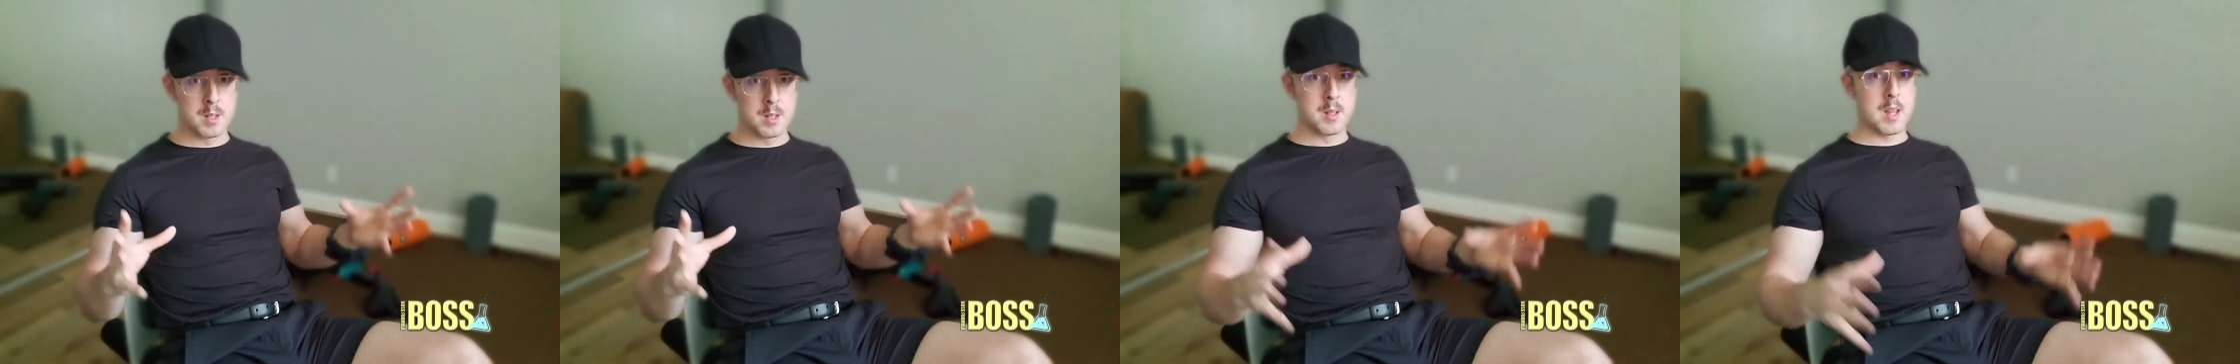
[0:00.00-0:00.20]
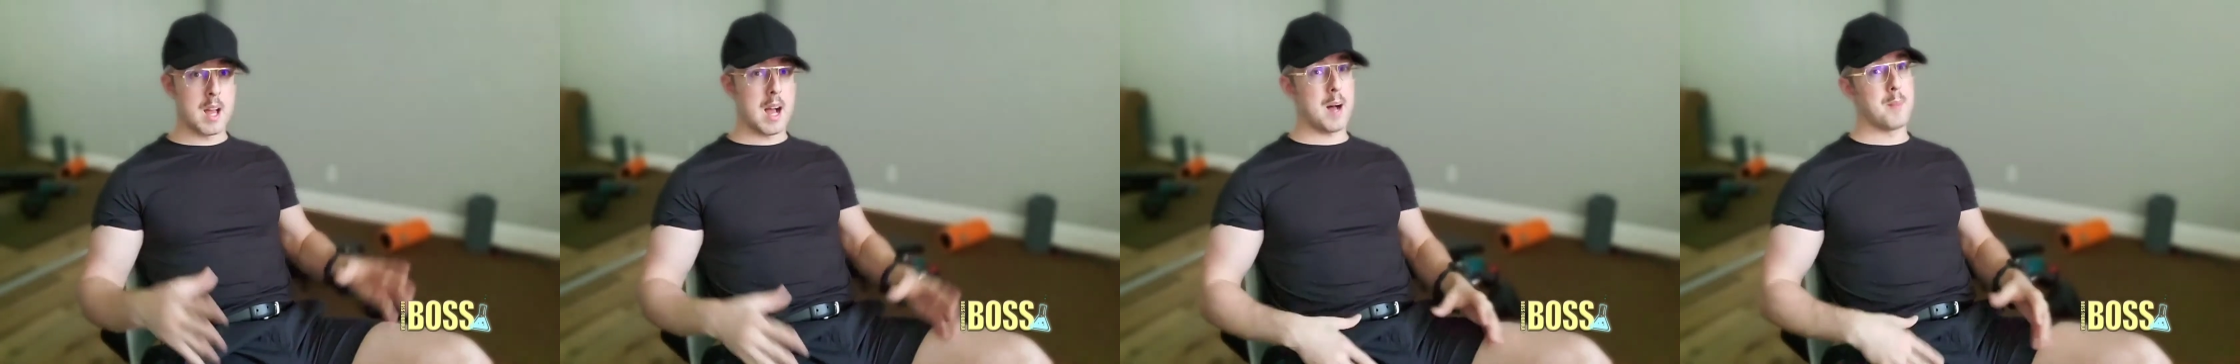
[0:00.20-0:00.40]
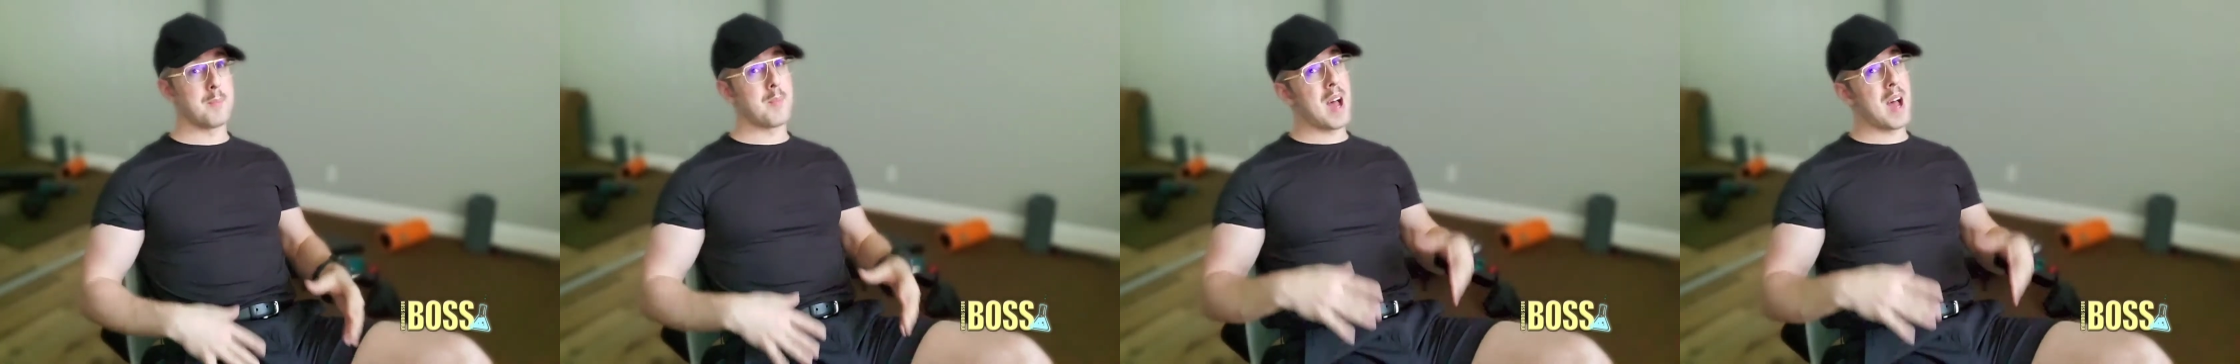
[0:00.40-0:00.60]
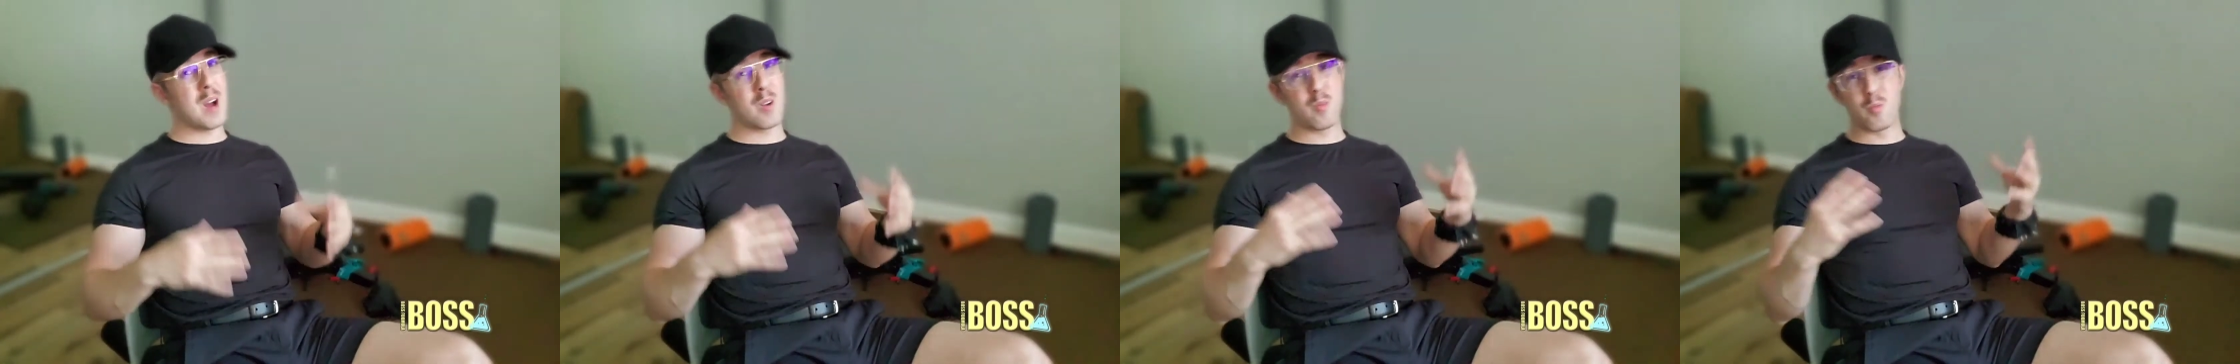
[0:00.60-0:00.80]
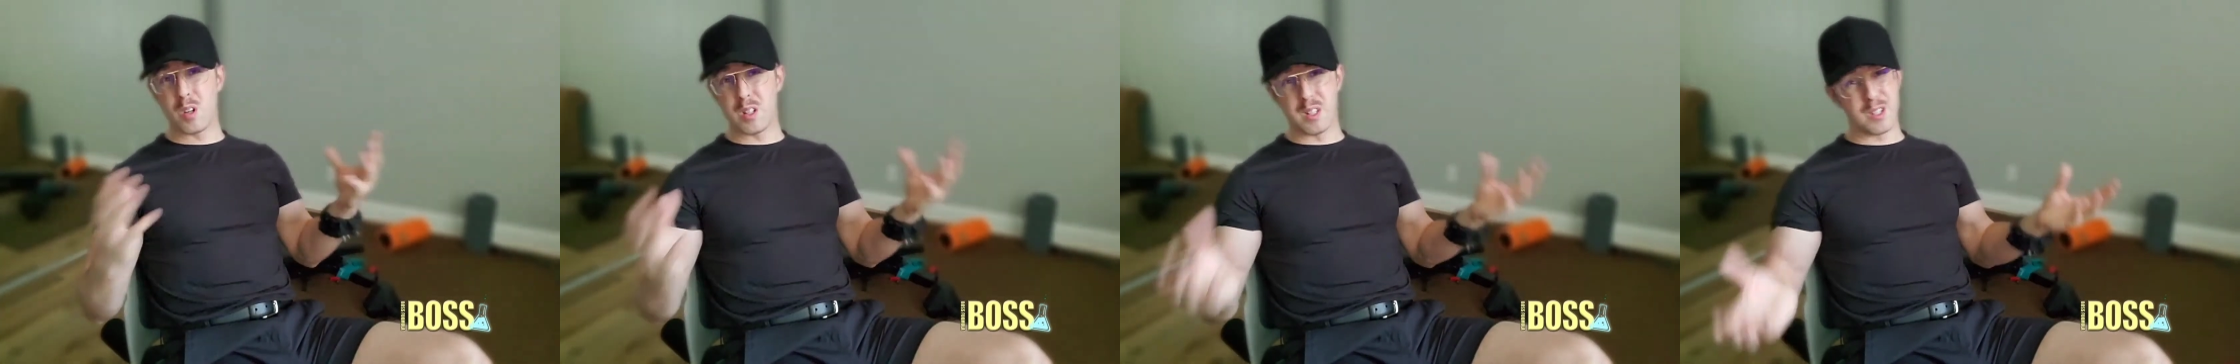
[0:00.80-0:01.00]
I'm not
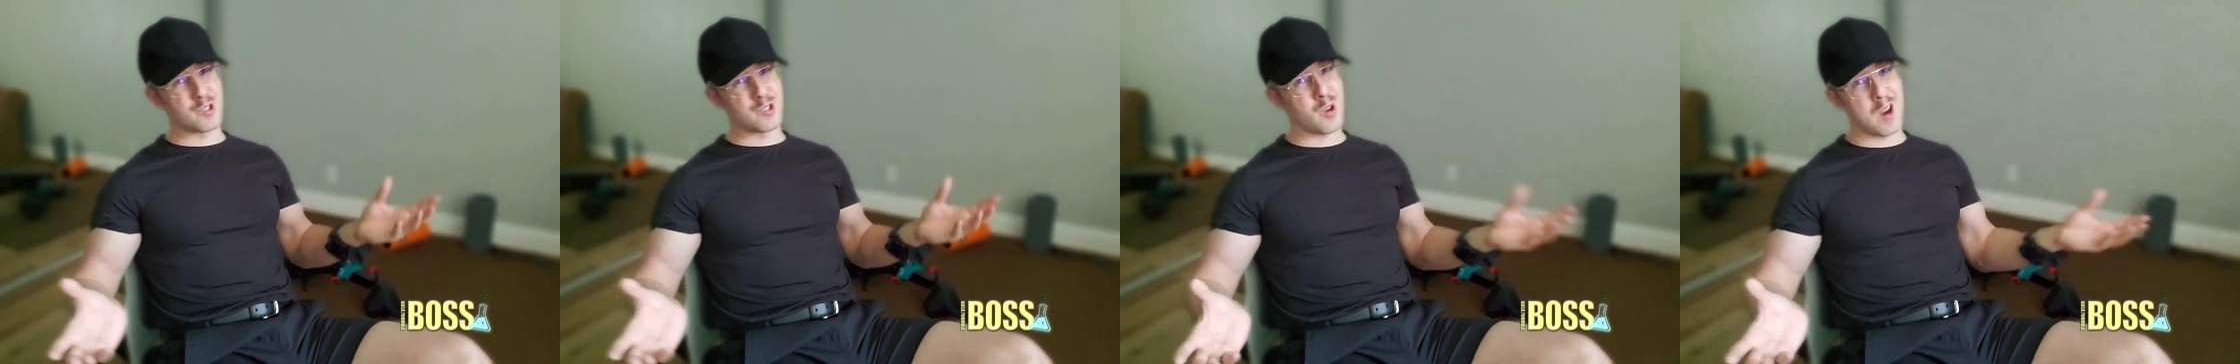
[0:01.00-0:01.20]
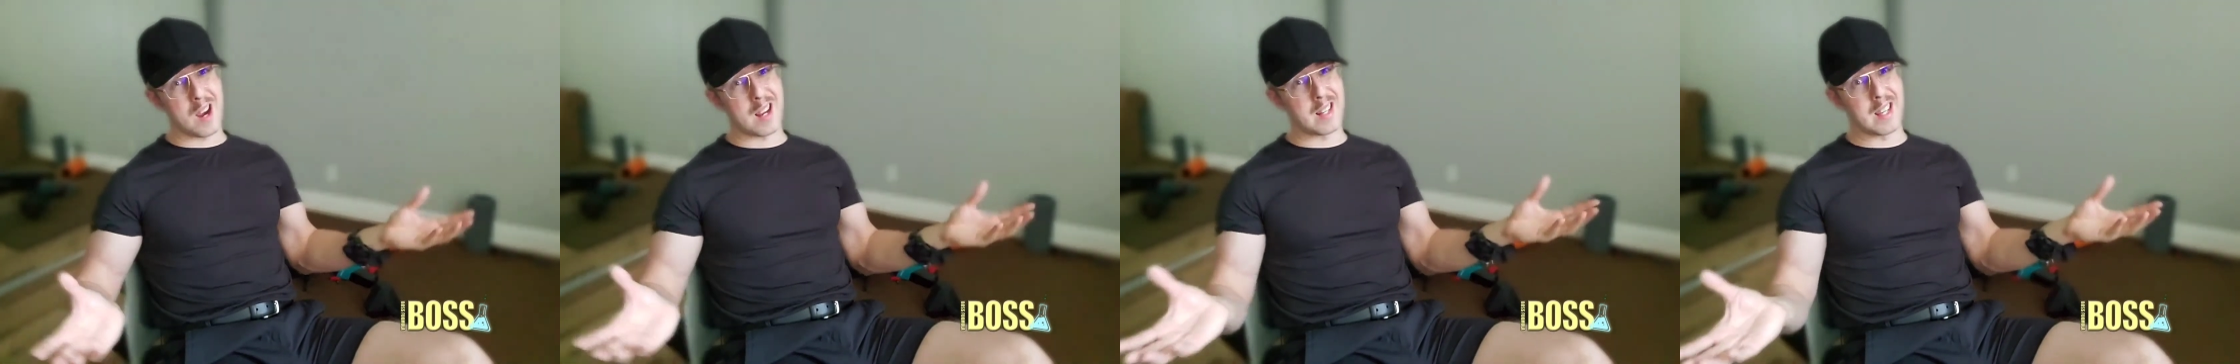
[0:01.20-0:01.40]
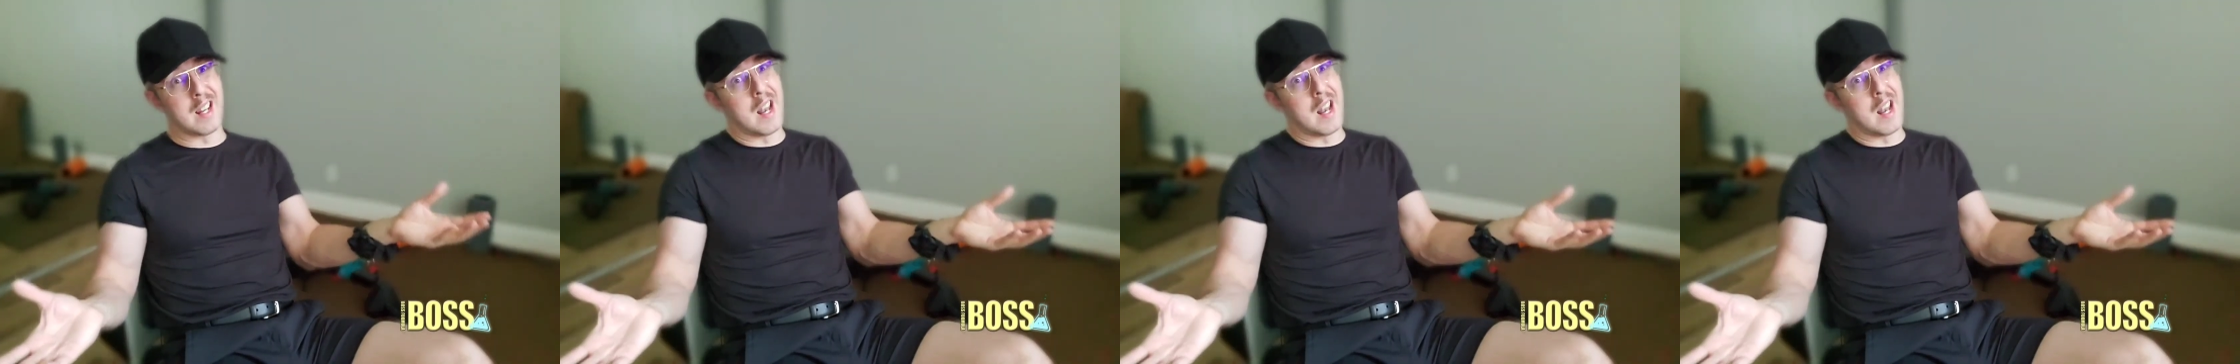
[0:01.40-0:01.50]
really trying to get